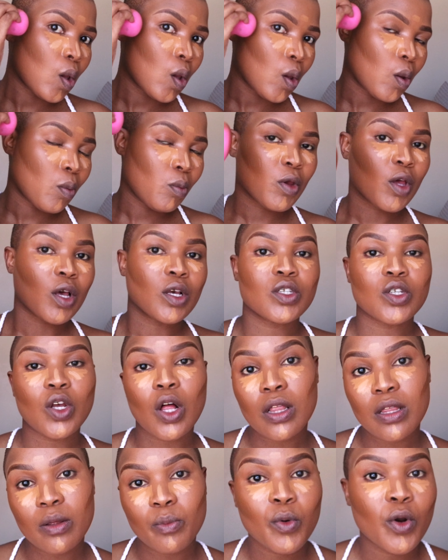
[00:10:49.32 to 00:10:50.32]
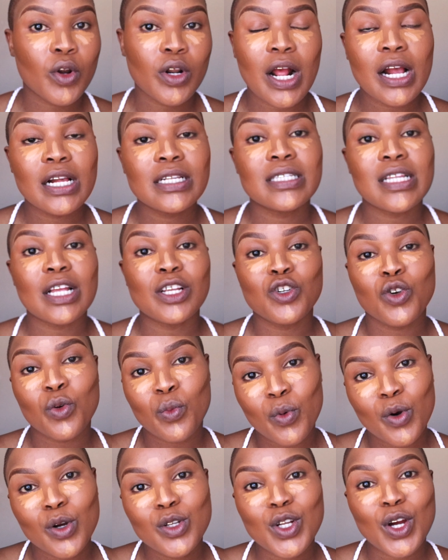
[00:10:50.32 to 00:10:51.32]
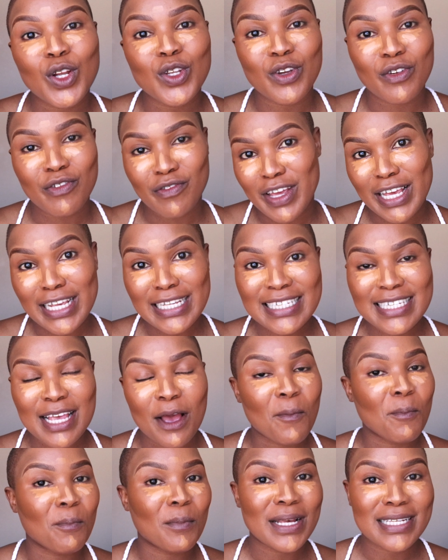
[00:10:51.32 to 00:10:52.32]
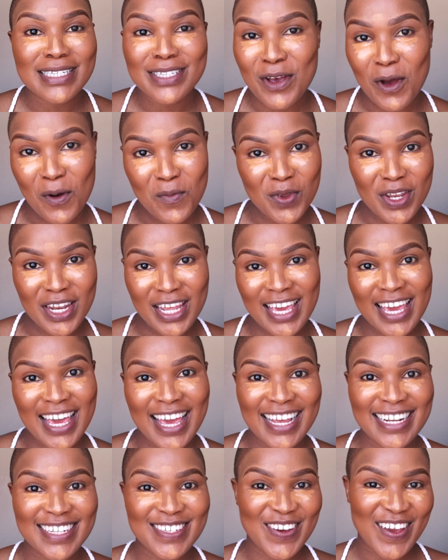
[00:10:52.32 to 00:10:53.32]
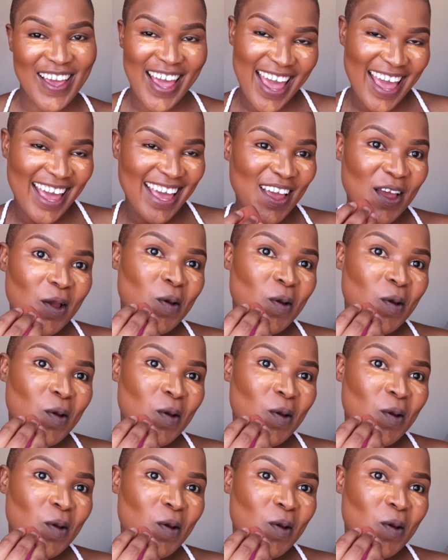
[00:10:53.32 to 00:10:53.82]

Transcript: because all the products that you put on your face must communicate okay